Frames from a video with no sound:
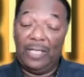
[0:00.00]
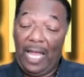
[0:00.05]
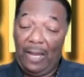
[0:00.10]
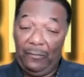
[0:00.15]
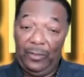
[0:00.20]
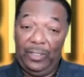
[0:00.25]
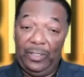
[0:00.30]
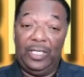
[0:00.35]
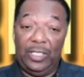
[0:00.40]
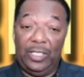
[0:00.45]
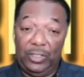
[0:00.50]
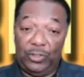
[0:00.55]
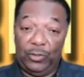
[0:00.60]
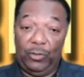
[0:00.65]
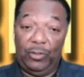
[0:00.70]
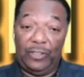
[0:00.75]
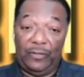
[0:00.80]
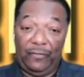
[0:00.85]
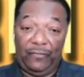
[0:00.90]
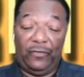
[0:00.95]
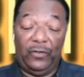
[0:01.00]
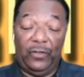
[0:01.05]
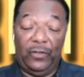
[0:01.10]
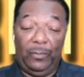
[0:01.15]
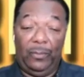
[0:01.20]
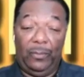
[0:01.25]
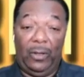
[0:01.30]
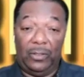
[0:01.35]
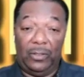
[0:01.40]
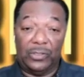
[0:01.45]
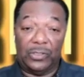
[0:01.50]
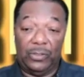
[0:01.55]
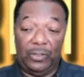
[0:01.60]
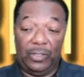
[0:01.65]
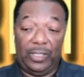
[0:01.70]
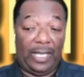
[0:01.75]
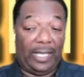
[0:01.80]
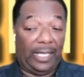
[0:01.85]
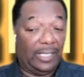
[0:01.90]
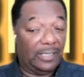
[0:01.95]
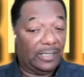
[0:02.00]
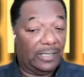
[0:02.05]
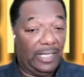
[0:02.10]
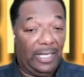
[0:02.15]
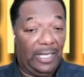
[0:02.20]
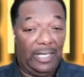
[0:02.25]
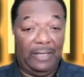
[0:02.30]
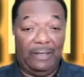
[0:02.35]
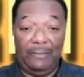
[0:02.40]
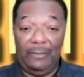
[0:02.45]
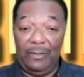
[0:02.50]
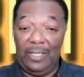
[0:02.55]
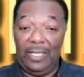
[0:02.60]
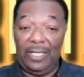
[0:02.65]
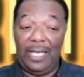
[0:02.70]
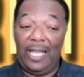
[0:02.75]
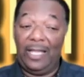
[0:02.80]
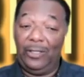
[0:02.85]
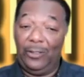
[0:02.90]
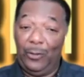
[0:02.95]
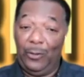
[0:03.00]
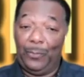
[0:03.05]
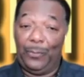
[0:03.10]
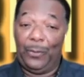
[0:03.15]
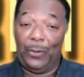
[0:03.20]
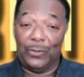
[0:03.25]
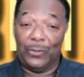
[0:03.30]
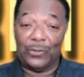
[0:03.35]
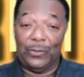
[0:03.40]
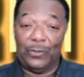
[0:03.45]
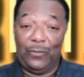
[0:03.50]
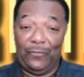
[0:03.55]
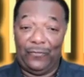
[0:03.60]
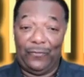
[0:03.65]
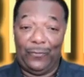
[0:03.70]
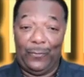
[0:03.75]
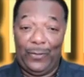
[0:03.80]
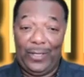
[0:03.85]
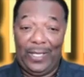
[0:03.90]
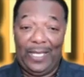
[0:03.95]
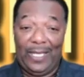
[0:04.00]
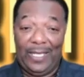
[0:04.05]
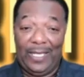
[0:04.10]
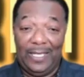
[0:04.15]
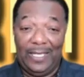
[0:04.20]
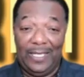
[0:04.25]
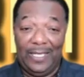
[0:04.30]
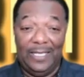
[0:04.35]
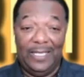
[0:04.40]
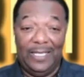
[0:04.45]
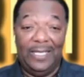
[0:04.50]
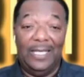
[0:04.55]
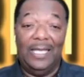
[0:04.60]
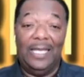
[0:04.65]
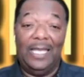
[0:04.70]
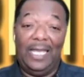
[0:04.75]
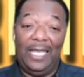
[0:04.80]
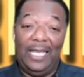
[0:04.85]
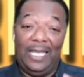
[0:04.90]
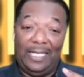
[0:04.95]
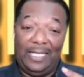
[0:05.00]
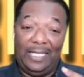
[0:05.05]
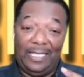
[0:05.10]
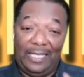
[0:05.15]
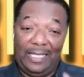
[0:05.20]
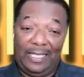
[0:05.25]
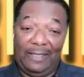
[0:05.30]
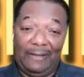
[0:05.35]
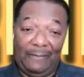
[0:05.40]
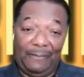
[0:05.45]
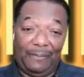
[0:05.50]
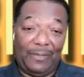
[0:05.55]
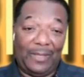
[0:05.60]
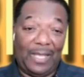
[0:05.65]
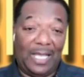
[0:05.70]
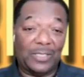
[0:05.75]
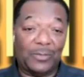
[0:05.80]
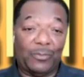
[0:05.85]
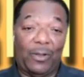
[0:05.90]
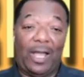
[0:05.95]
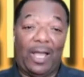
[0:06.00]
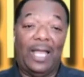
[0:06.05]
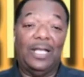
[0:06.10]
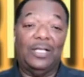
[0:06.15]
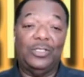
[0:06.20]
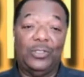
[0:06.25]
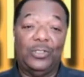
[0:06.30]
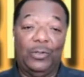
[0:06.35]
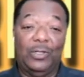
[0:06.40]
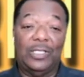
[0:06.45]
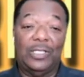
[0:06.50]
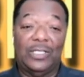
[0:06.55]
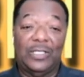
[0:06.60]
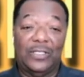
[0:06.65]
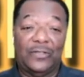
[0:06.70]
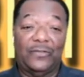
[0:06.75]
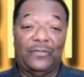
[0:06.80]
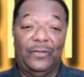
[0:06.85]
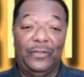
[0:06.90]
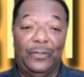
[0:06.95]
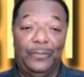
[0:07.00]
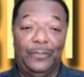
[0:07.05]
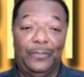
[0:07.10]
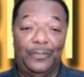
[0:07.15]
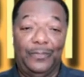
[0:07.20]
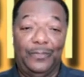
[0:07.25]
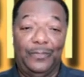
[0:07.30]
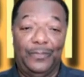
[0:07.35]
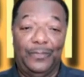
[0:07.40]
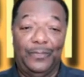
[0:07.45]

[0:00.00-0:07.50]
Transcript: And I really enjoyed the film also. Like I said, it got a little personal for me. And that's why I enjoyed this film.